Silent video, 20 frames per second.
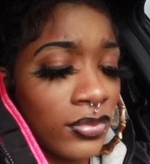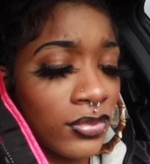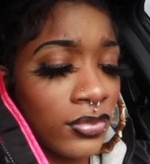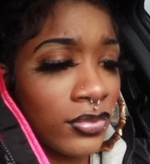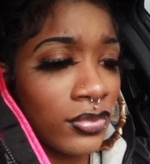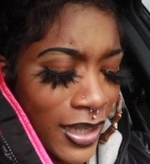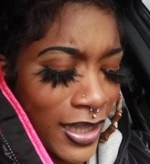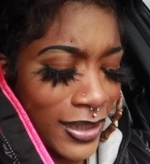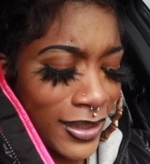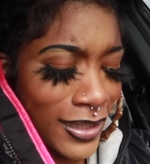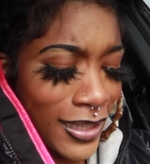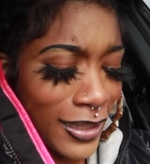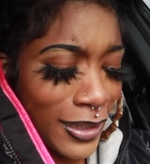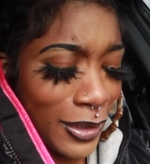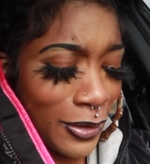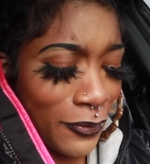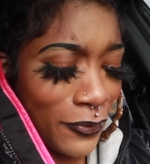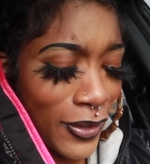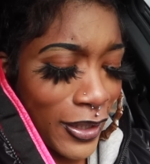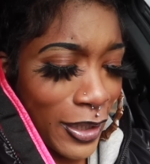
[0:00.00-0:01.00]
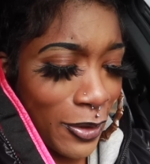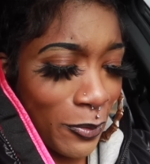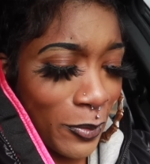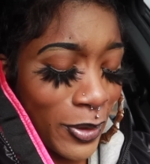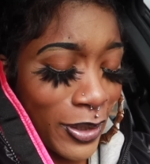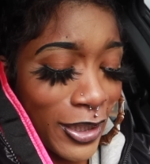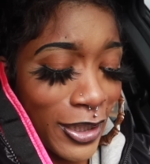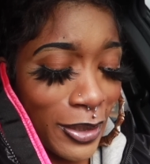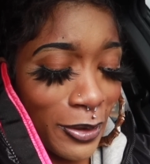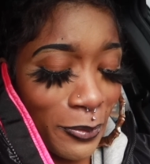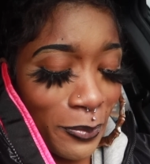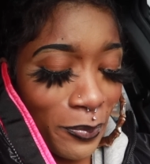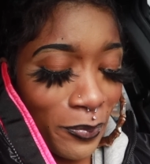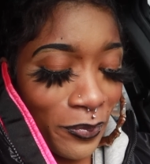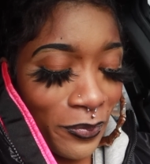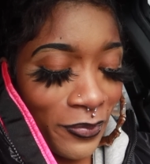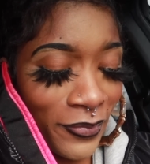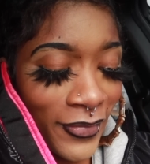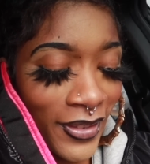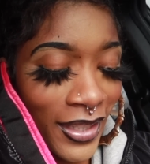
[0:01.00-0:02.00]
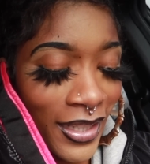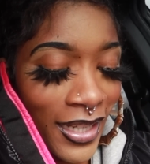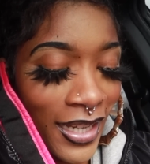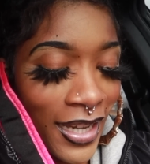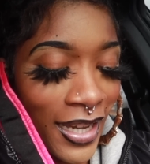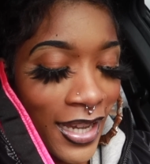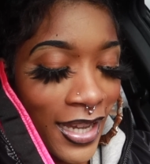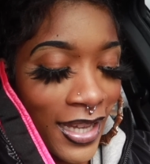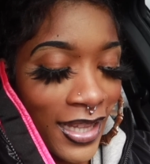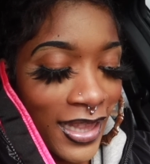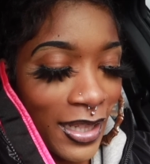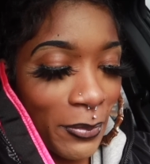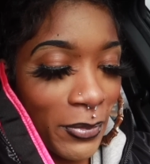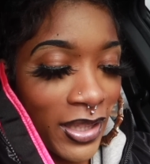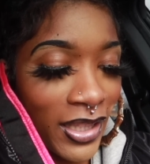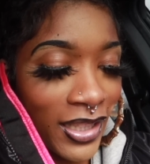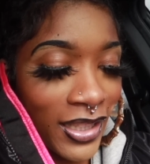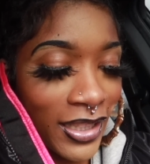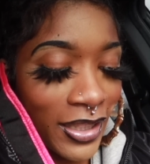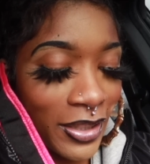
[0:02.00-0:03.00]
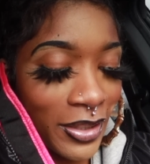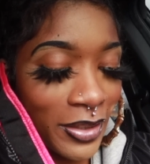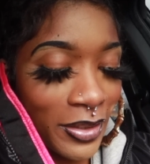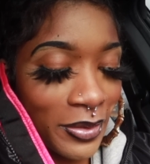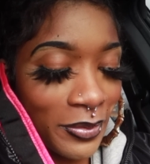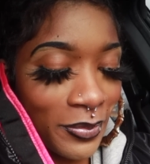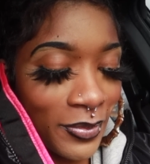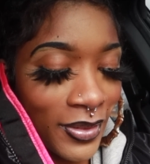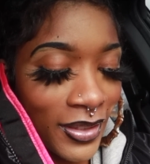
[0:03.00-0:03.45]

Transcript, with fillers: That's not word let me look up